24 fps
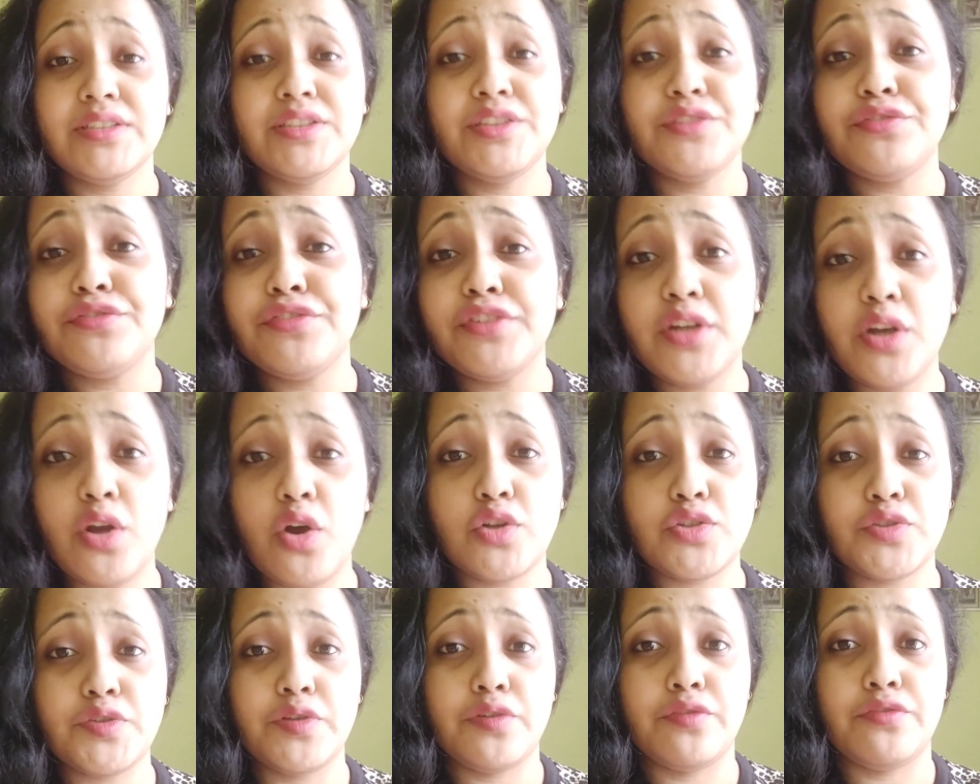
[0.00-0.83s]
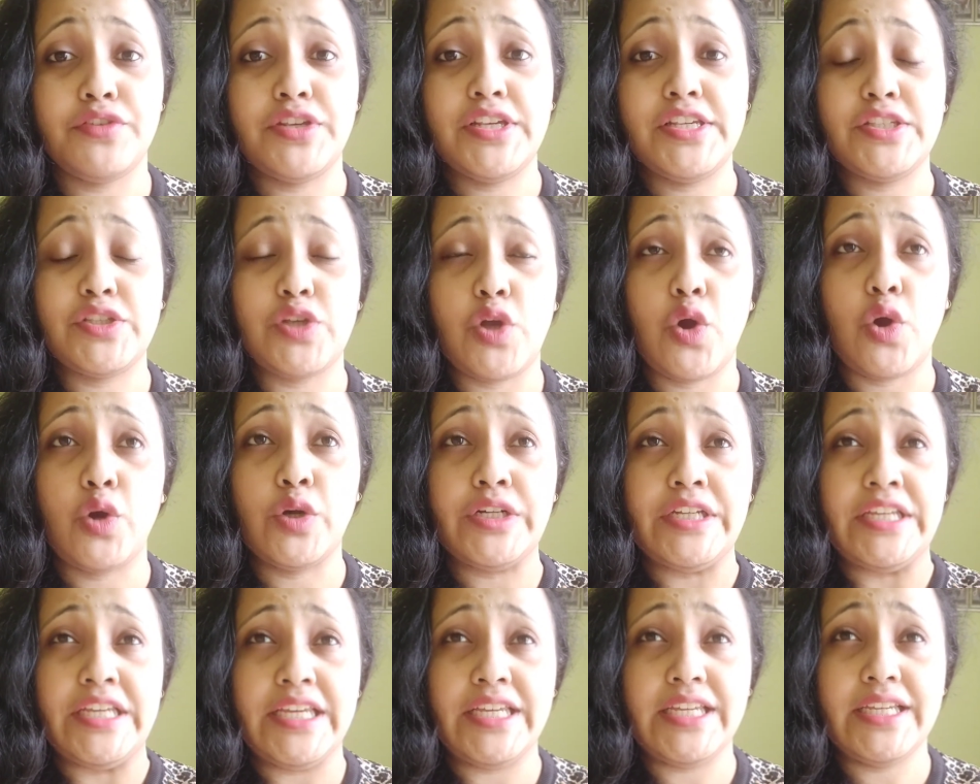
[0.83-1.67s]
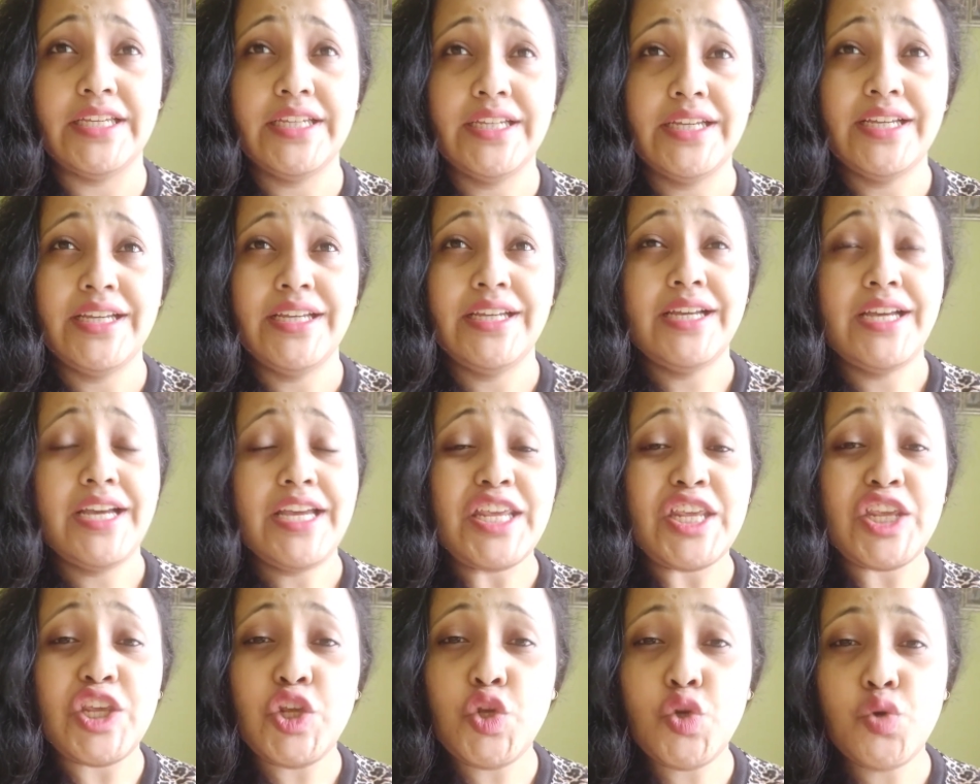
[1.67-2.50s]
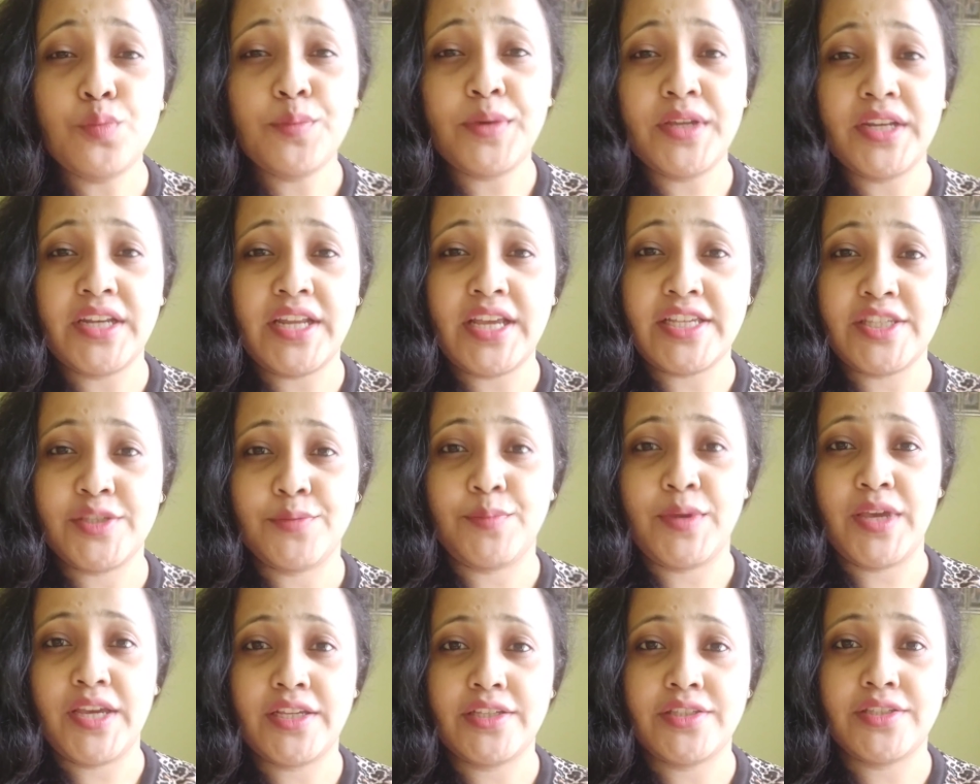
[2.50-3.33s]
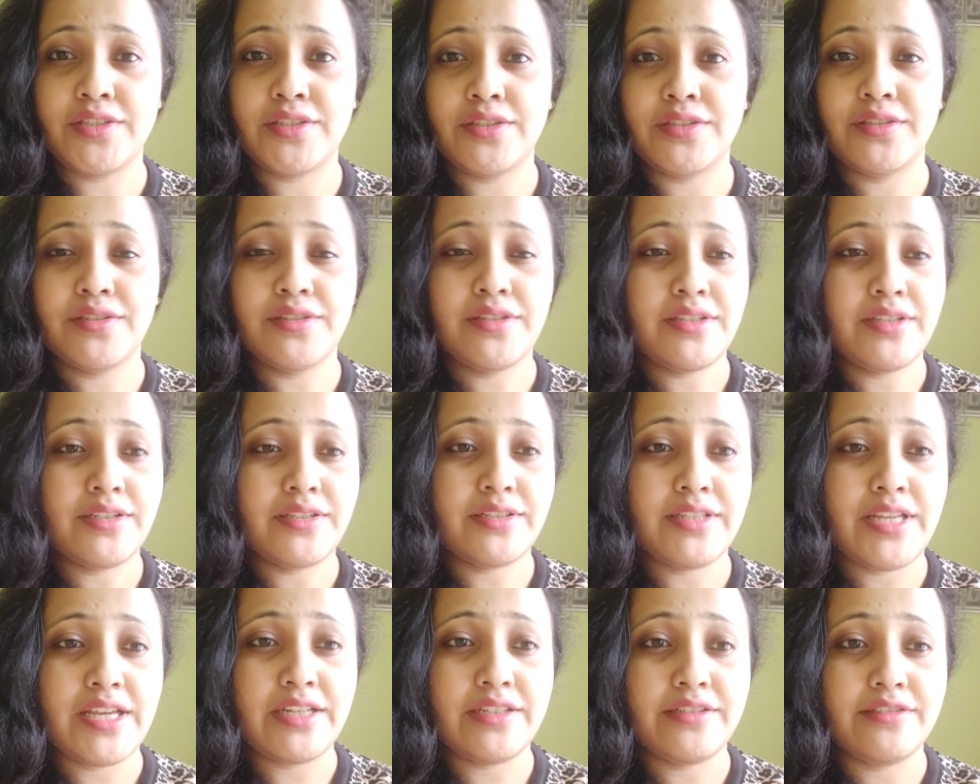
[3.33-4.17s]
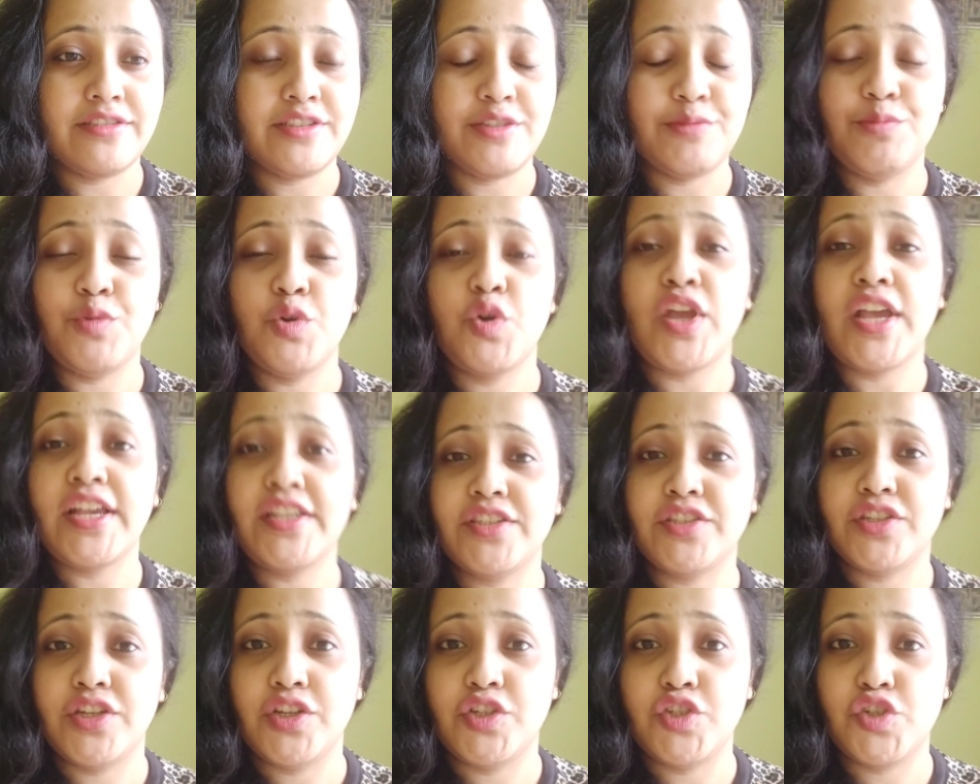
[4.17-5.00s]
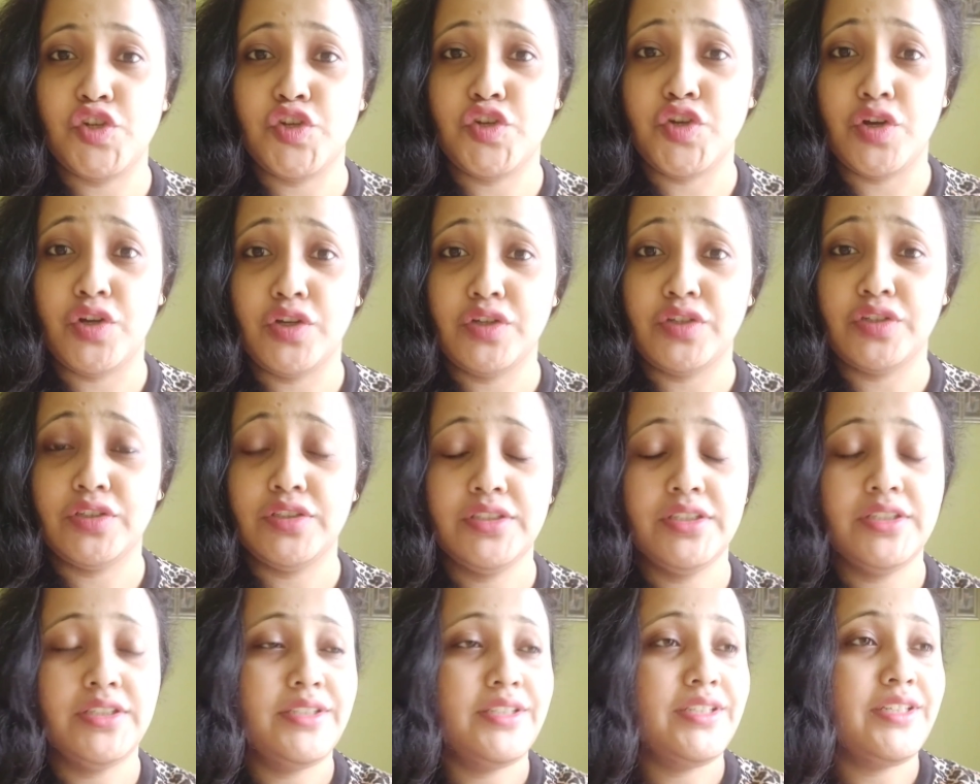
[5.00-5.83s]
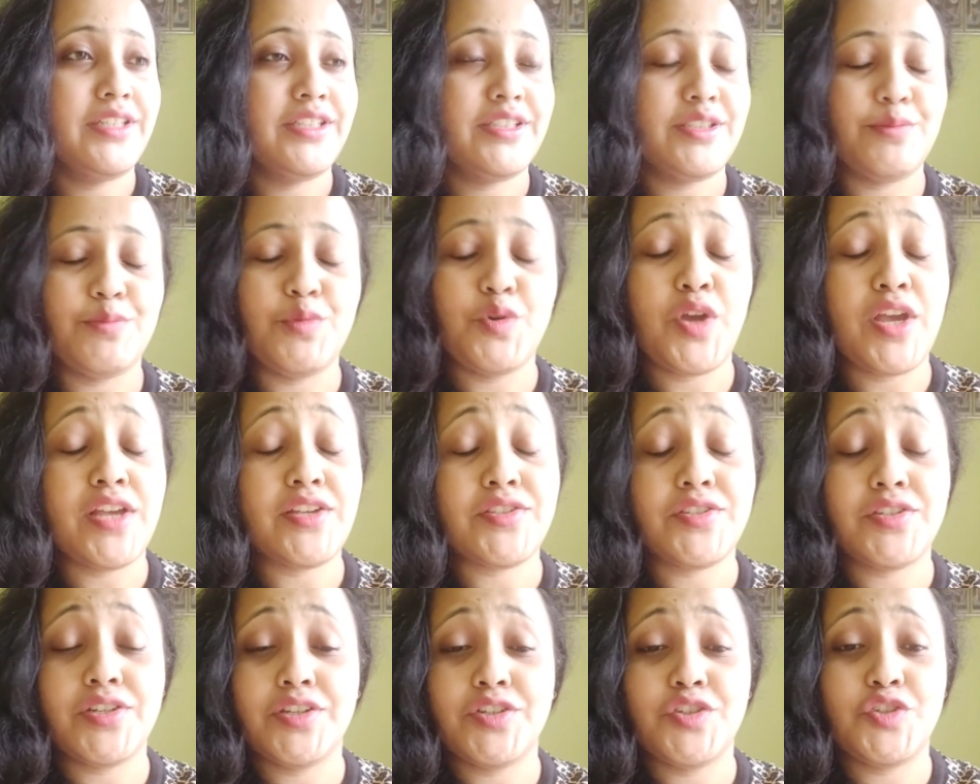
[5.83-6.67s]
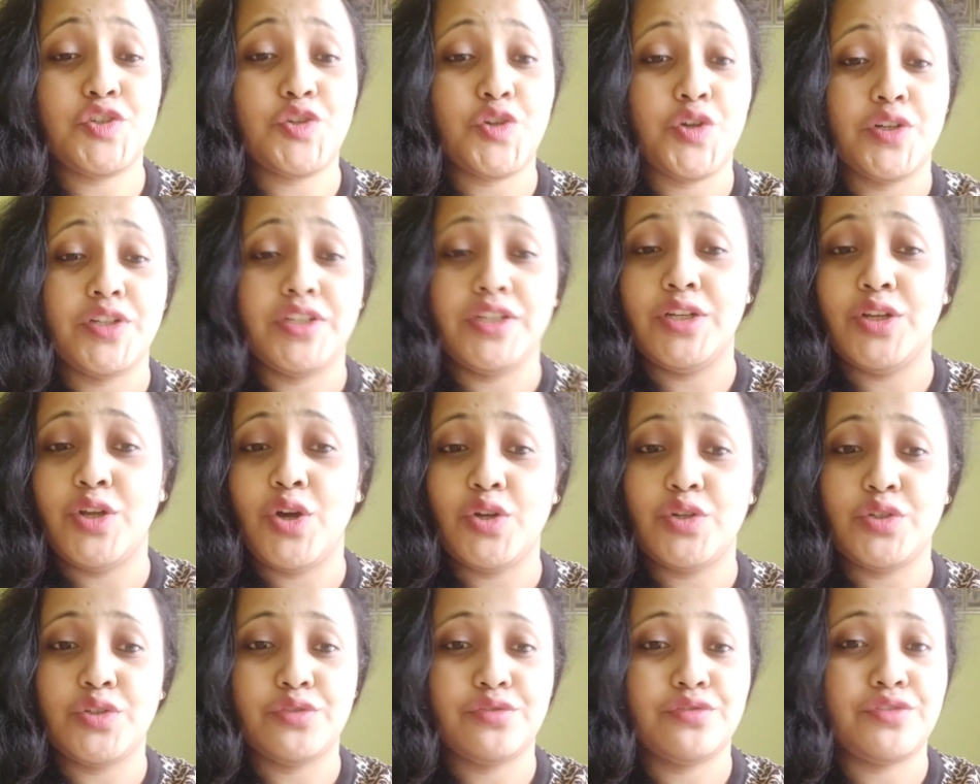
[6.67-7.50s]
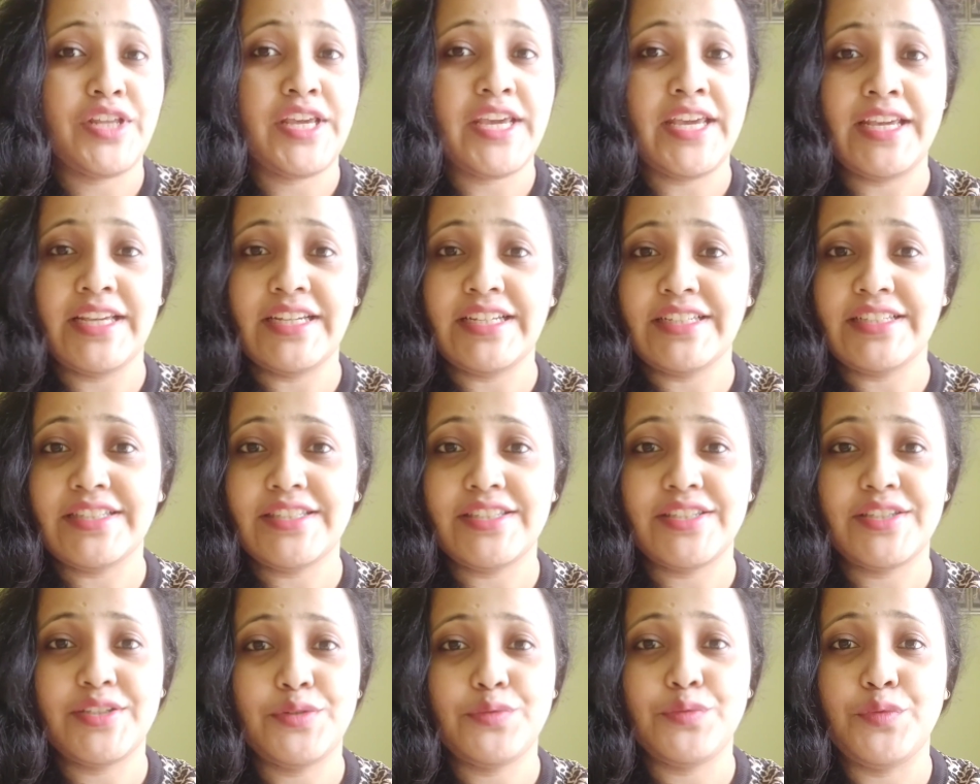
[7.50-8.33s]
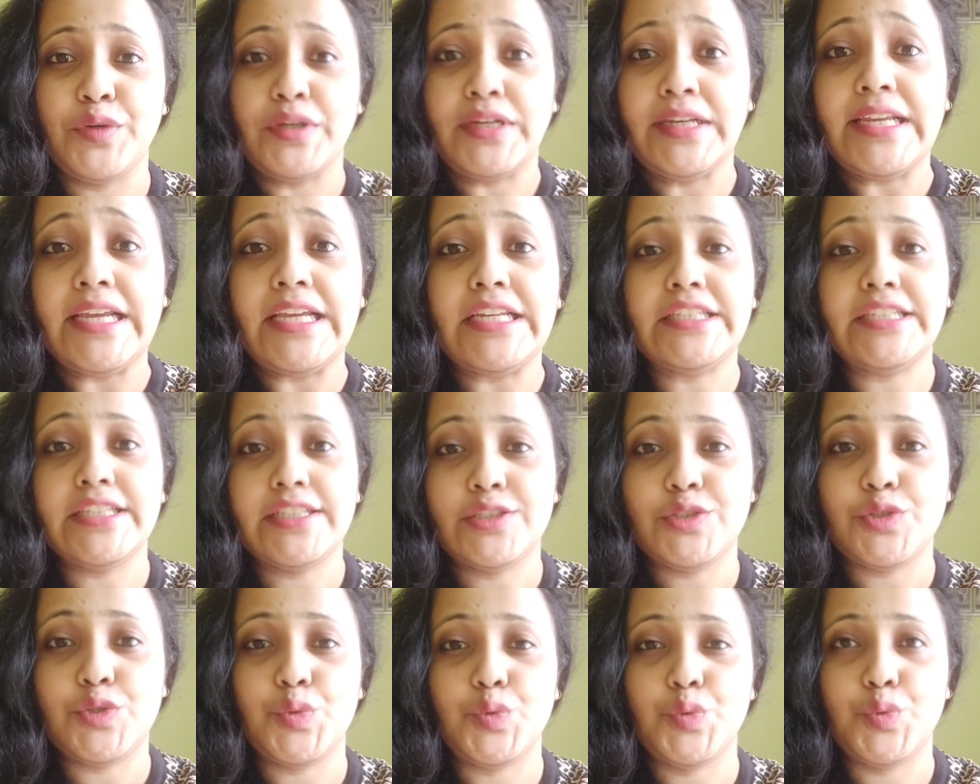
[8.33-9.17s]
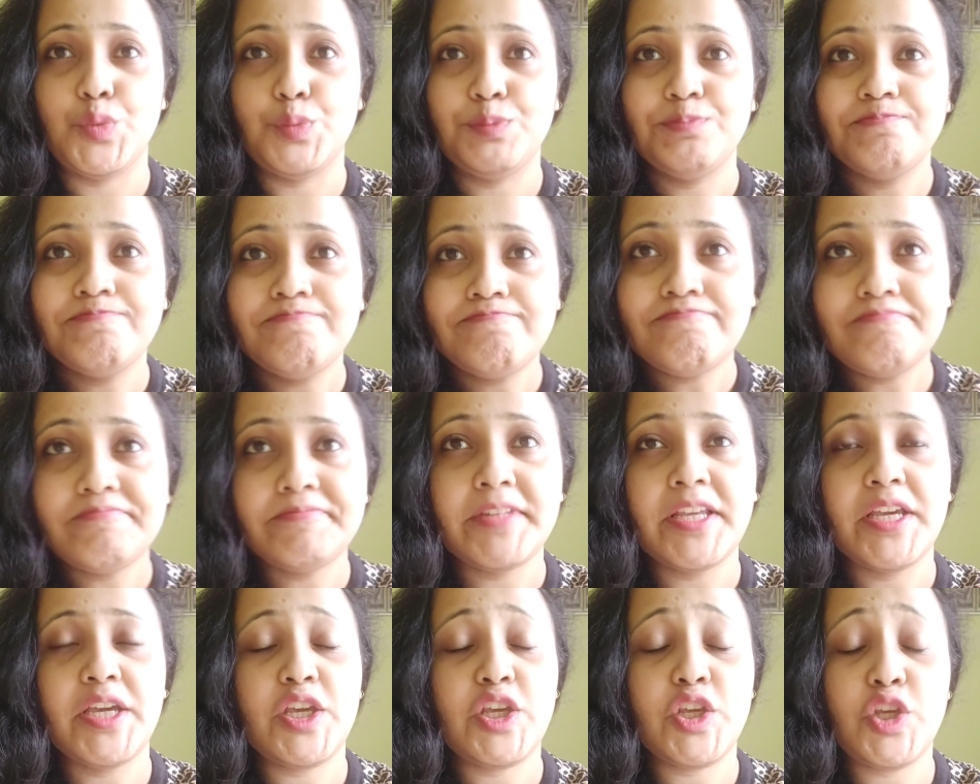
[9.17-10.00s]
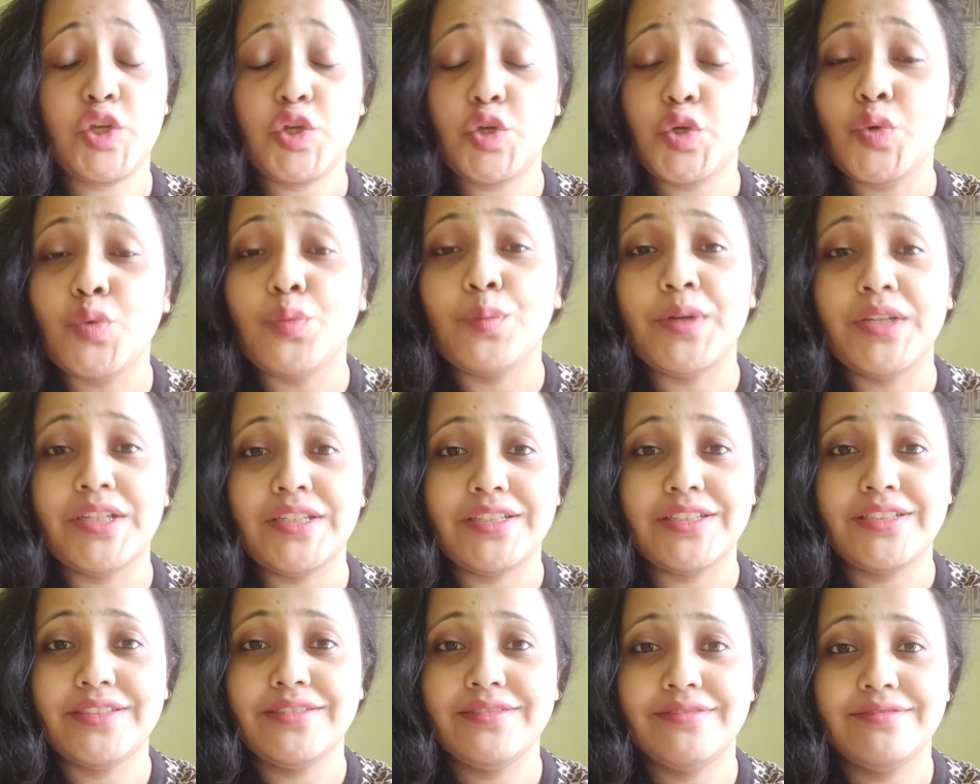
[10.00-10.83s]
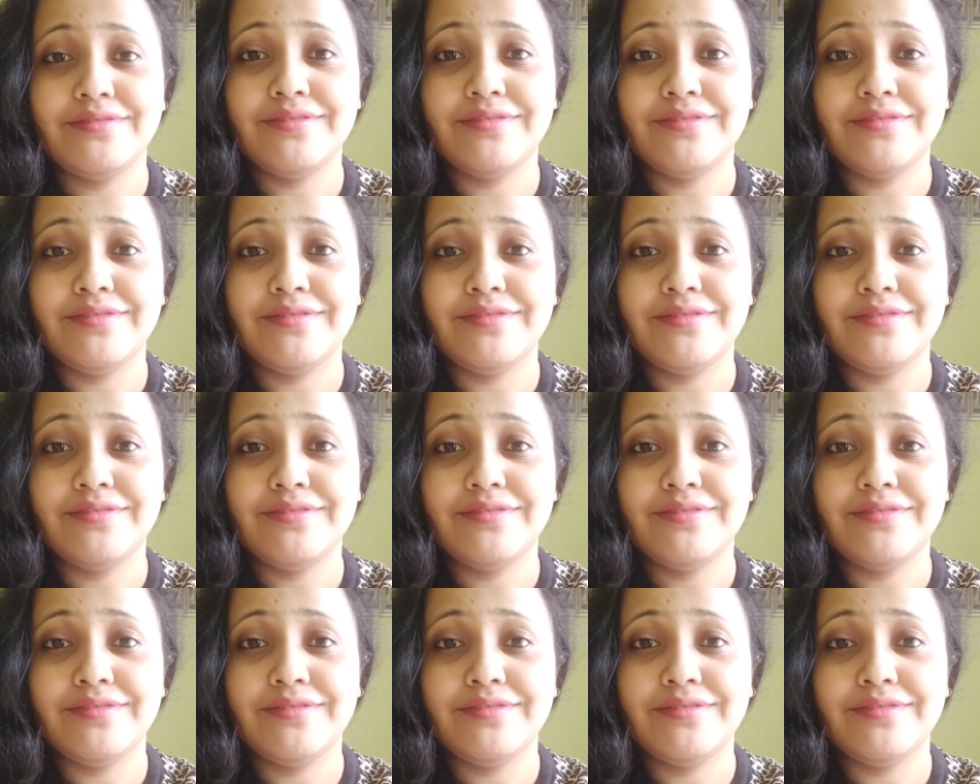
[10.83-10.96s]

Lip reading: philosophies or the human aspects that the book has touched on. The book has touched on a lot of things related to human